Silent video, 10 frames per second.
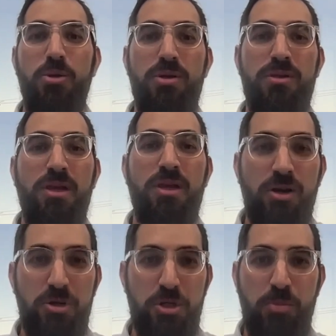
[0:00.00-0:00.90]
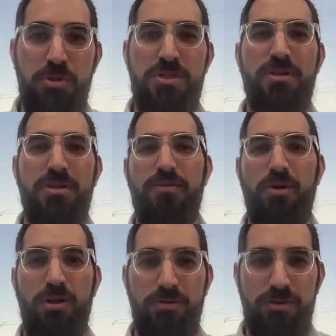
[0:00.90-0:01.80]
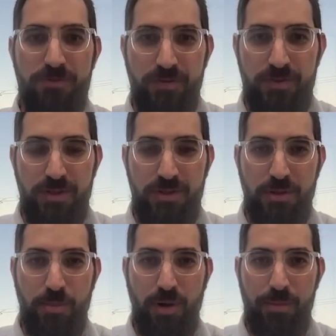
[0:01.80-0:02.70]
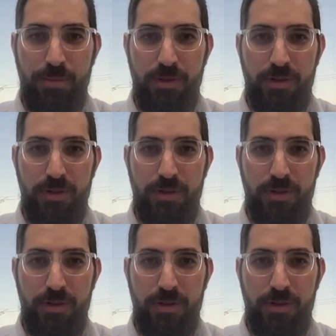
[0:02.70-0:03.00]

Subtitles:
you can take 100% of all of the 15-year property.